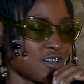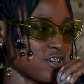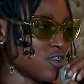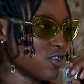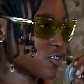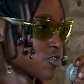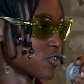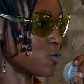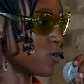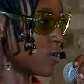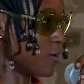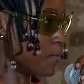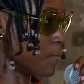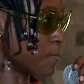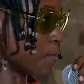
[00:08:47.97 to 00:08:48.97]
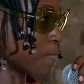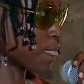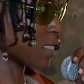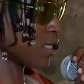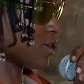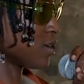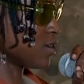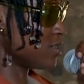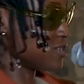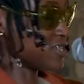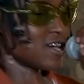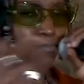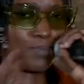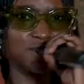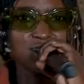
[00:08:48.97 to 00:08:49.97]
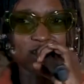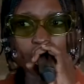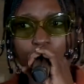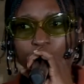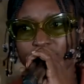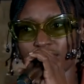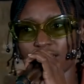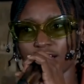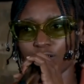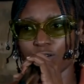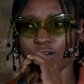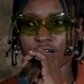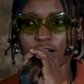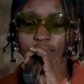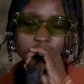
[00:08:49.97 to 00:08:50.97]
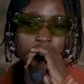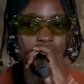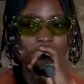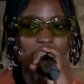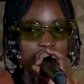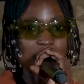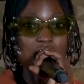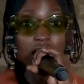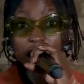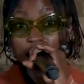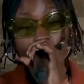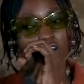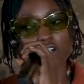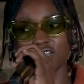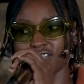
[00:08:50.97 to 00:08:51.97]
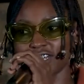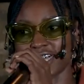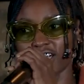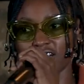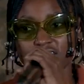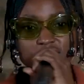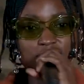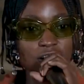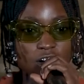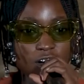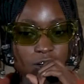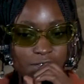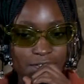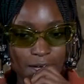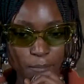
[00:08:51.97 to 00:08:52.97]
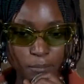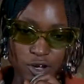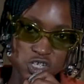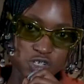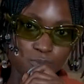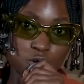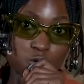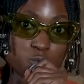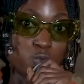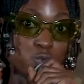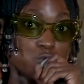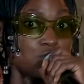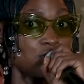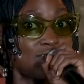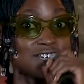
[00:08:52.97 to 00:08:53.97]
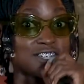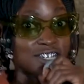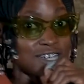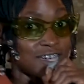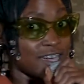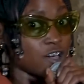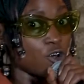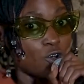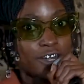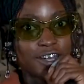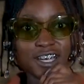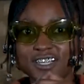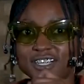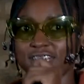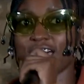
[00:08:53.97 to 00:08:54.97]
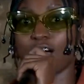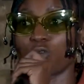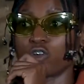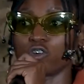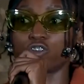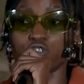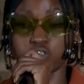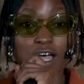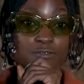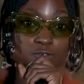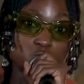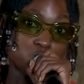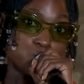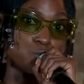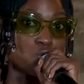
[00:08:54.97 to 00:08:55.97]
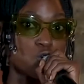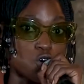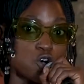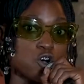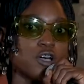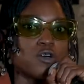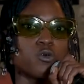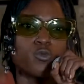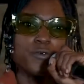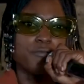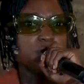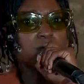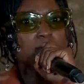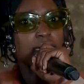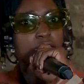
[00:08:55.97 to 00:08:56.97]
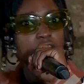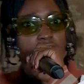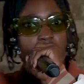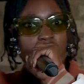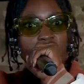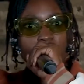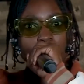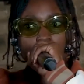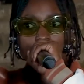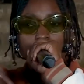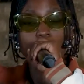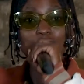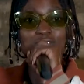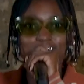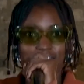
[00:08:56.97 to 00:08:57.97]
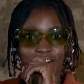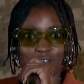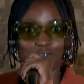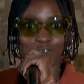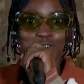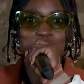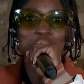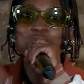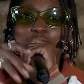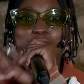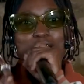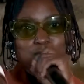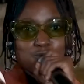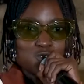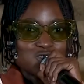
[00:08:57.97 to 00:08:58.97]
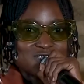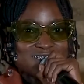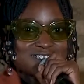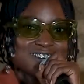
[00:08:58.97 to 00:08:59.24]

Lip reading: So yeah, please help me out. I don't go to Lagos that much, but this year or next year I want to travel more within my hometown with my music.